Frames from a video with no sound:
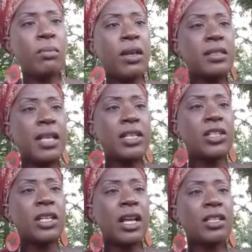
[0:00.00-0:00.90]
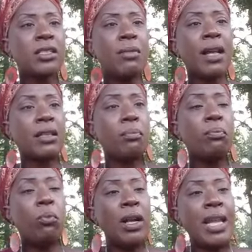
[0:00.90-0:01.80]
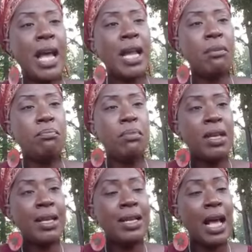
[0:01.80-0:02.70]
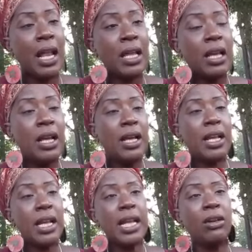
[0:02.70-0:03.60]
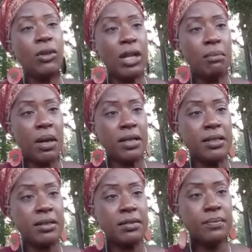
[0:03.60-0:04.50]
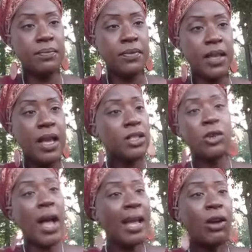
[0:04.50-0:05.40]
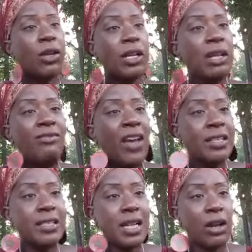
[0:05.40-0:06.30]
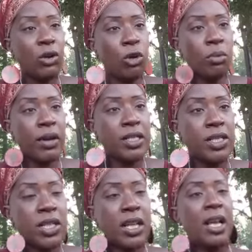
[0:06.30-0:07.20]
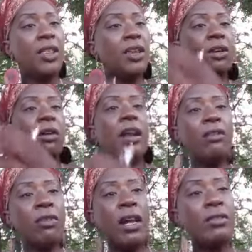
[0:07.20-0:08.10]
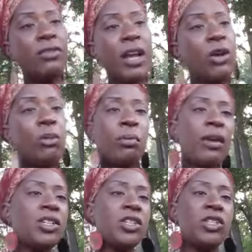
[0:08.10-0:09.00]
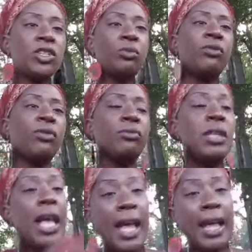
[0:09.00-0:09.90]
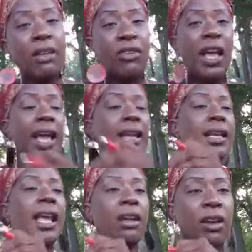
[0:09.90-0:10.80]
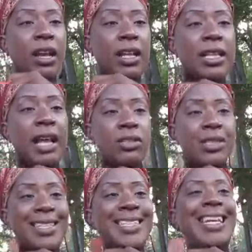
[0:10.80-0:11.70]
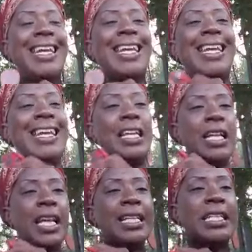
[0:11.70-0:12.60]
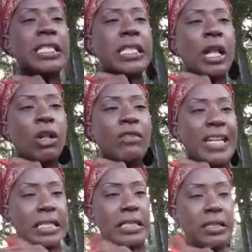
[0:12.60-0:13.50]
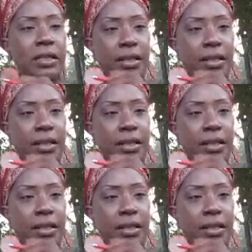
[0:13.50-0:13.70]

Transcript: because they just got to smack the nine million dollar lien on their butts. So I ain't going to invest in that corporation. The credit rating for that corporation just went from A, if it had an A rating, down to D, insolvent.